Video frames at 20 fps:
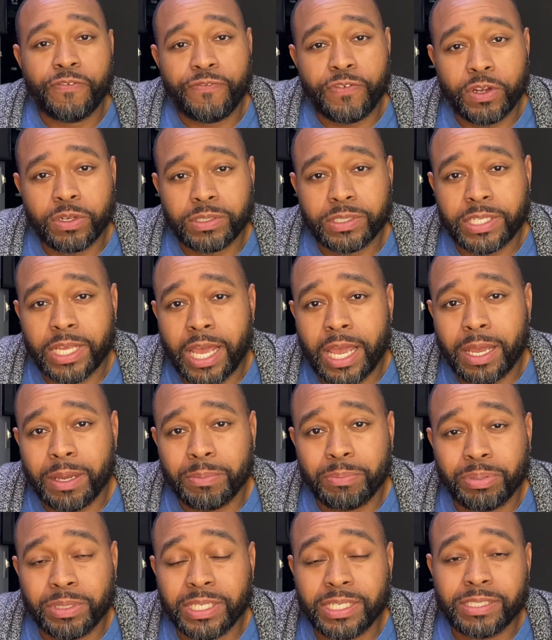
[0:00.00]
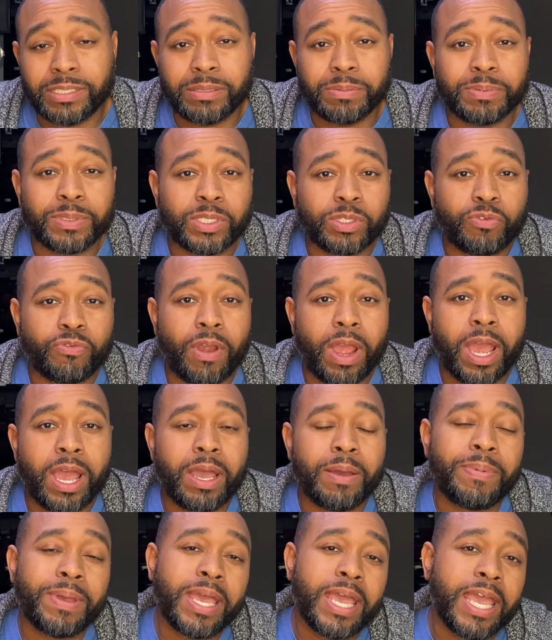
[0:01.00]
first time, please
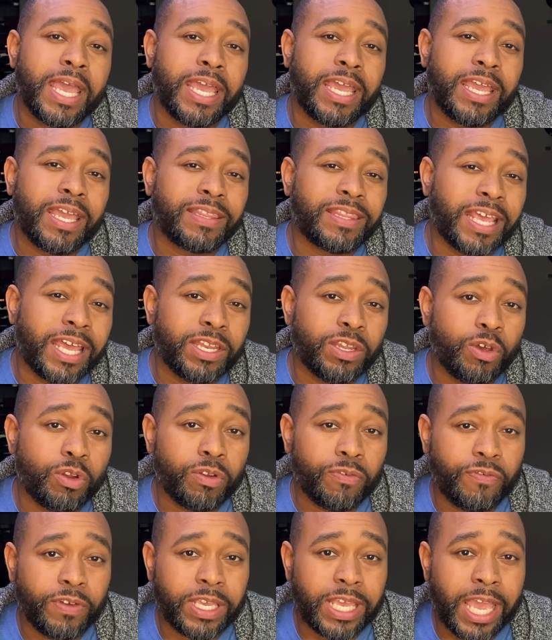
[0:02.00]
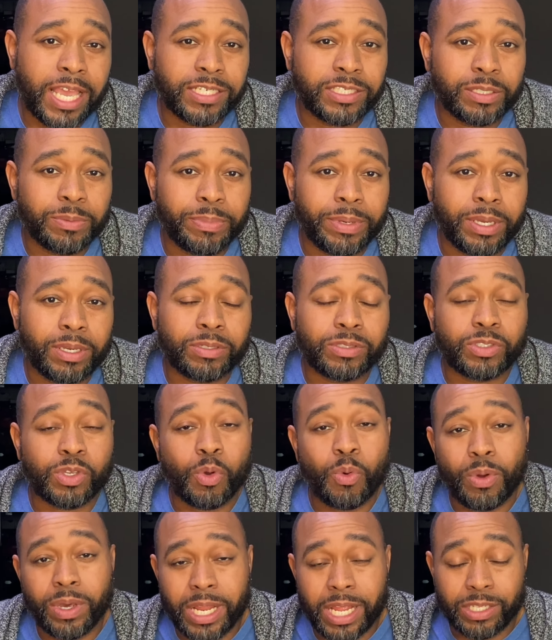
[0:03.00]
subscribe and hit that notification bell
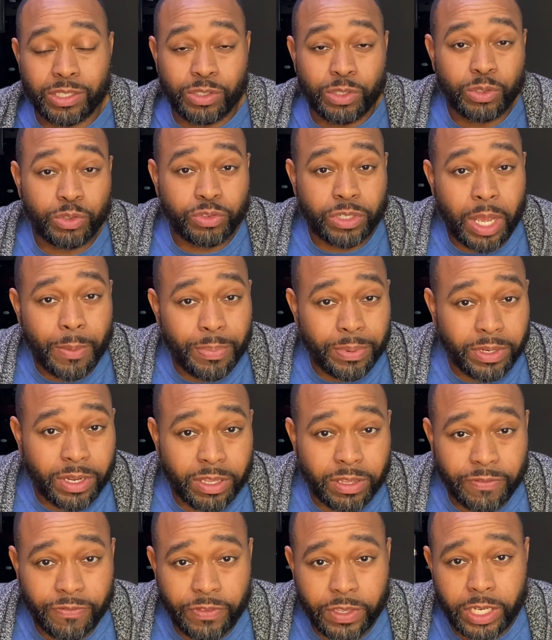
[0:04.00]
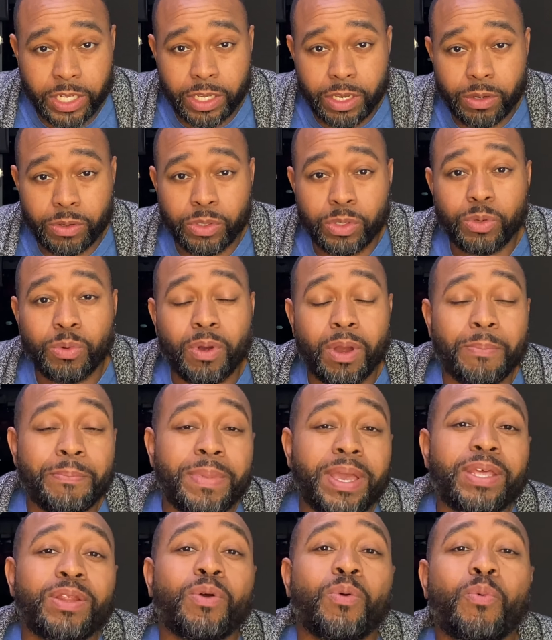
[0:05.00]
so when I do drop another video, you are
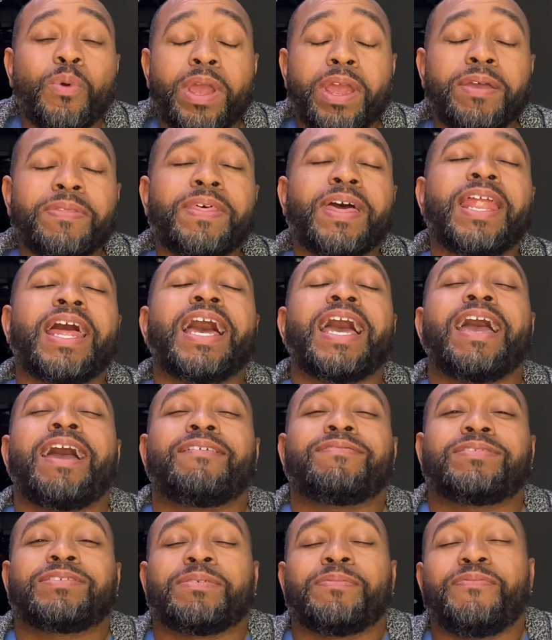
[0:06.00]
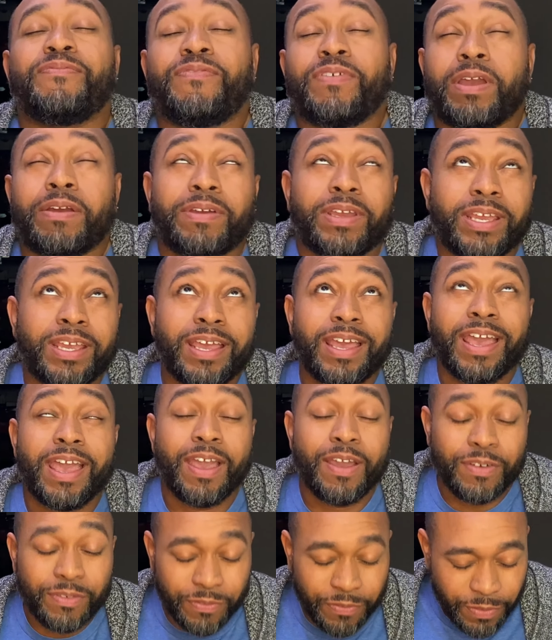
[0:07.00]
made aware that I have some very,
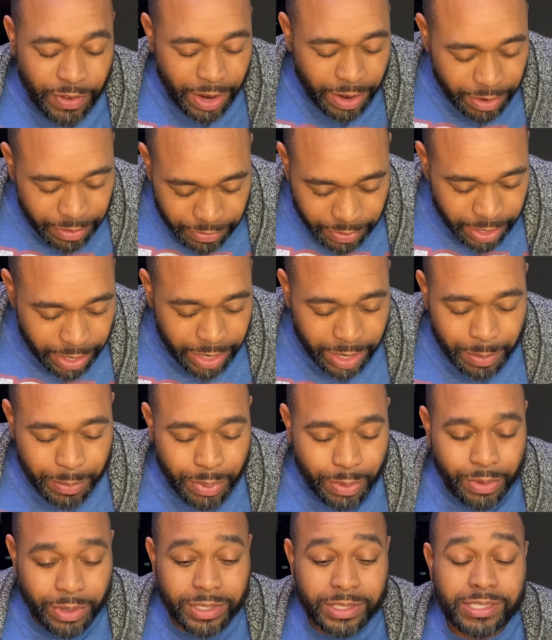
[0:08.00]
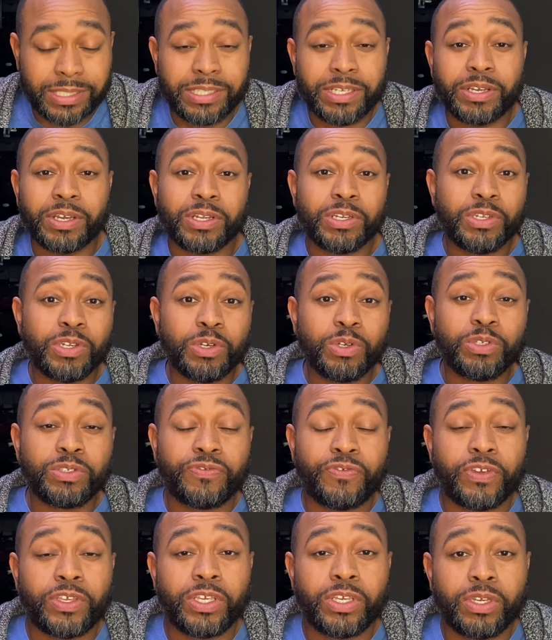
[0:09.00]
very, very important sneaker news
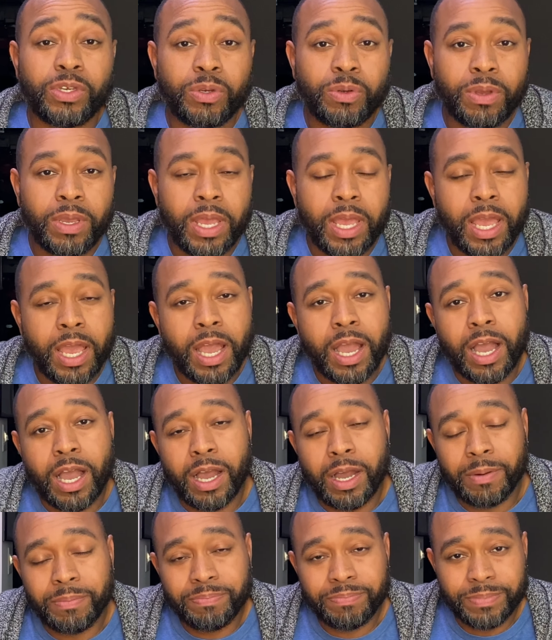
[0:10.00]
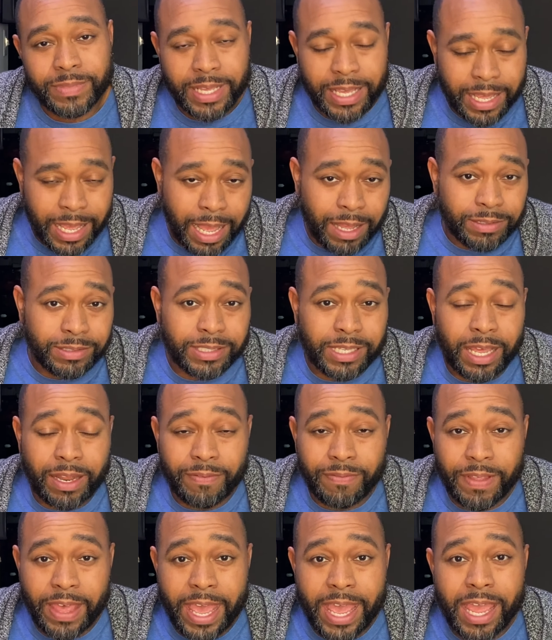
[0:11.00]
for you. Um, outside
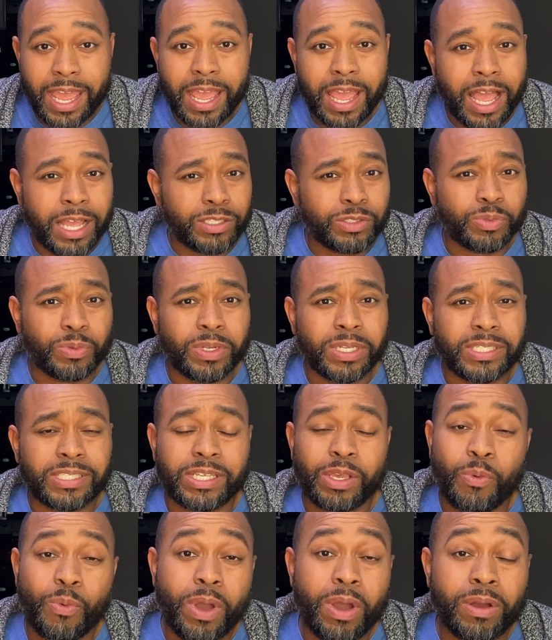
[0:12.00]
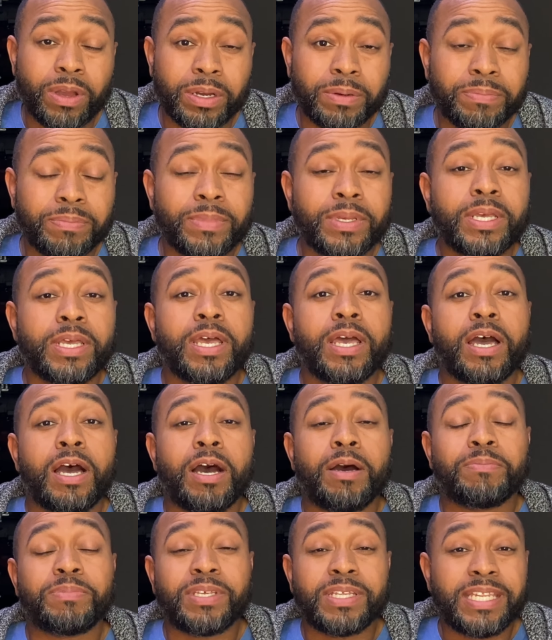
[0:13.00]
of that, I just want to say welcome.
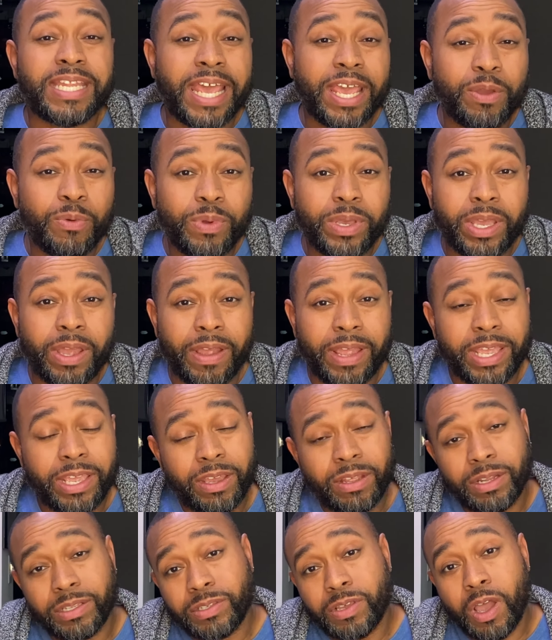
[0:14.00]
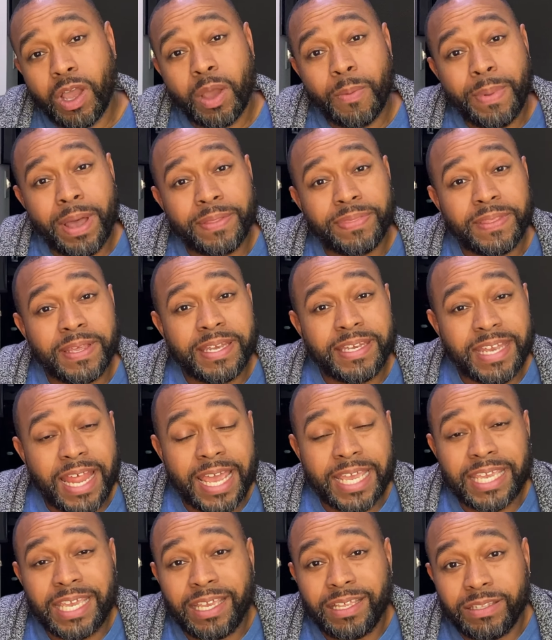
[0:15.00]
Um, today we are here to talk about the
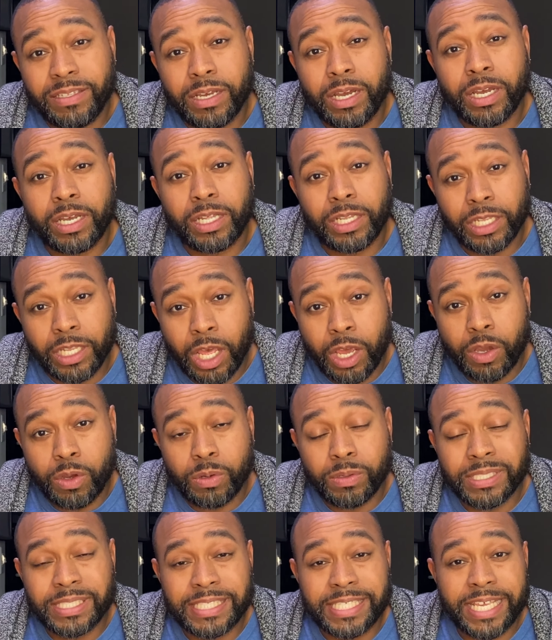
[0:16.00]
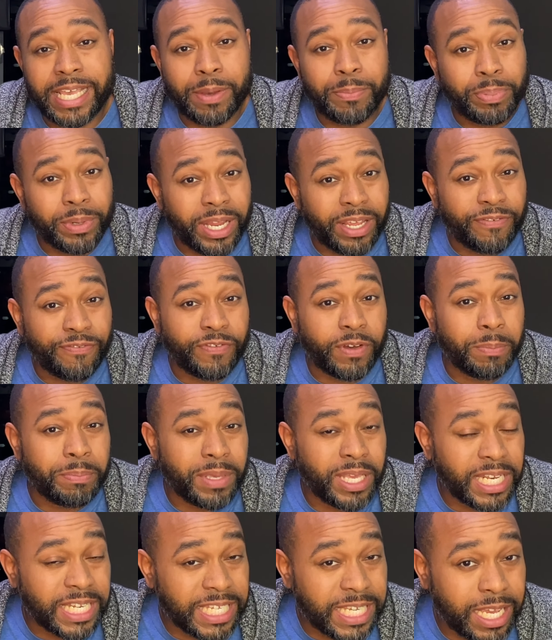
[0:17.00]
Nike Dunk Low Siempre
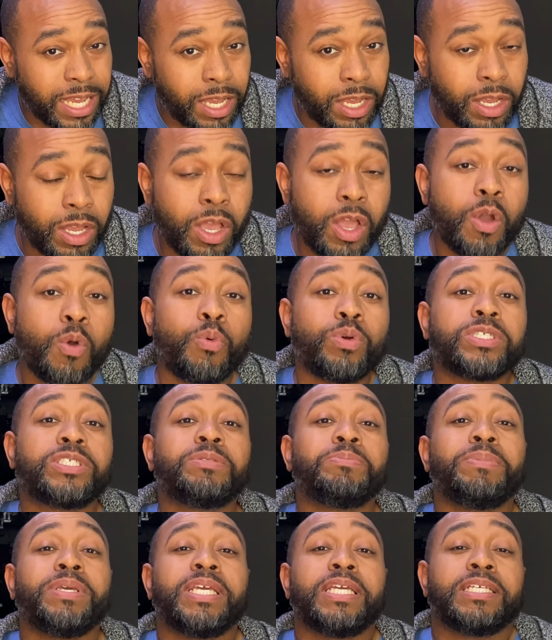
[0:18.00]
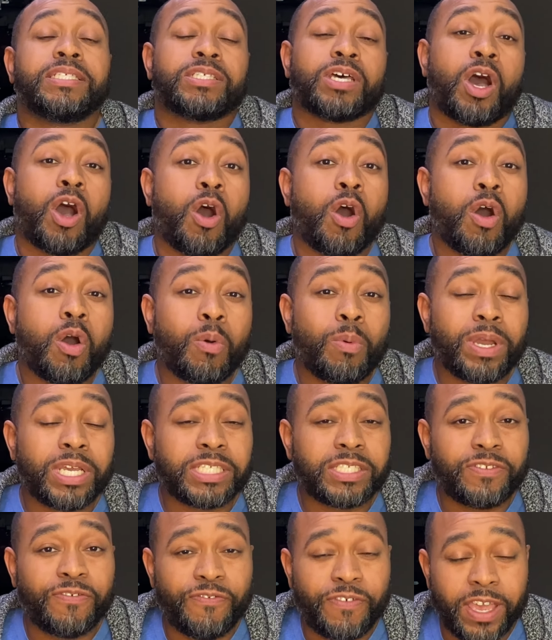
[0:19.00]
Familia, which means
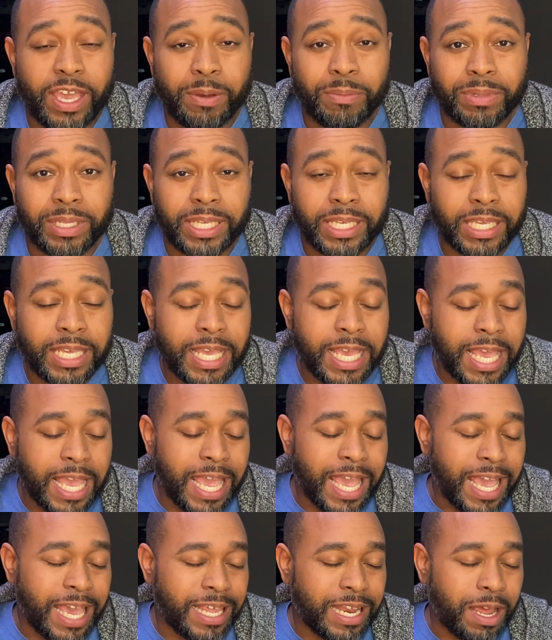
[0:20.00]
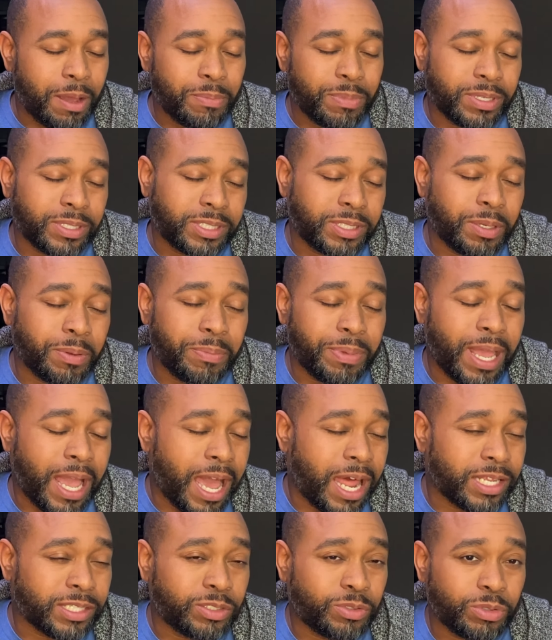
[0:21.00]
always family. And I'm just going to be
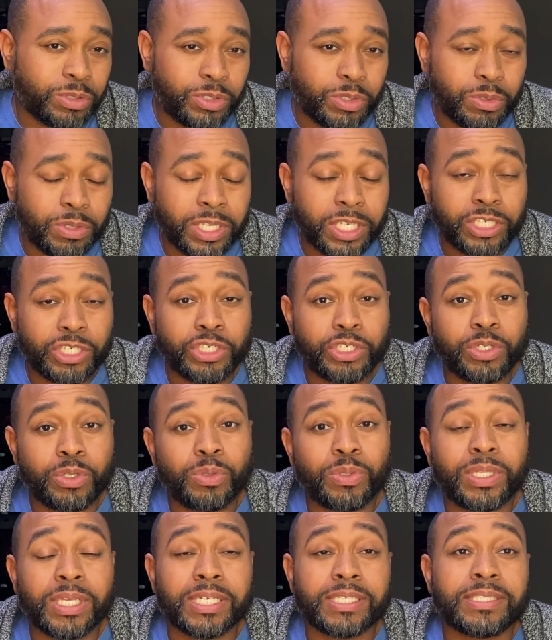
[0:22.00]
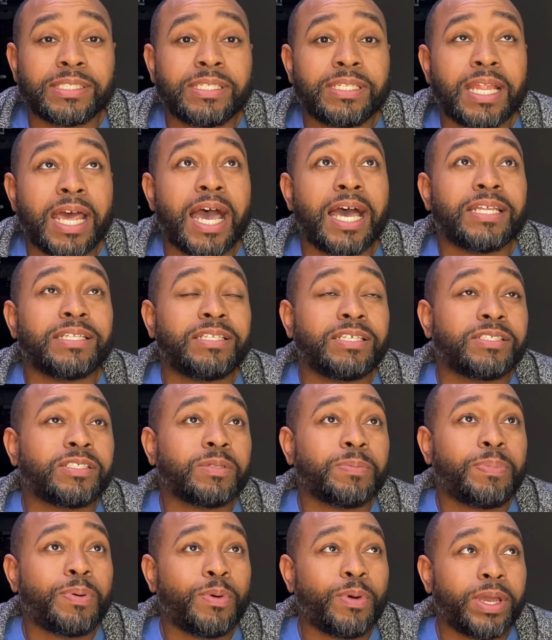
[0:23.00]
honest with you, this shoe does not
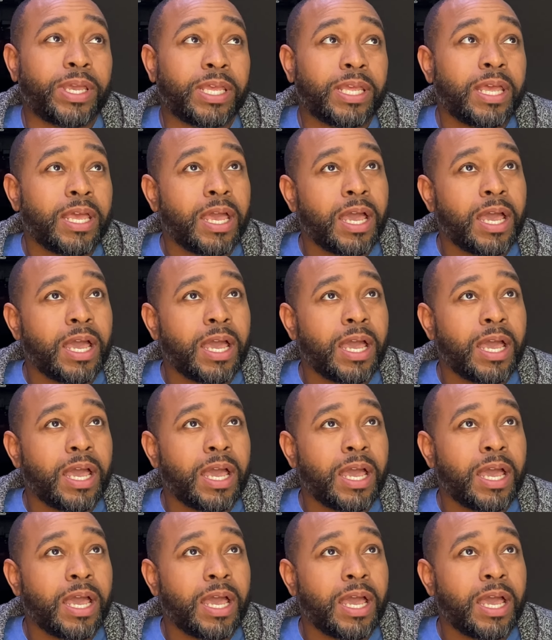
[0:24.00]
disappoint.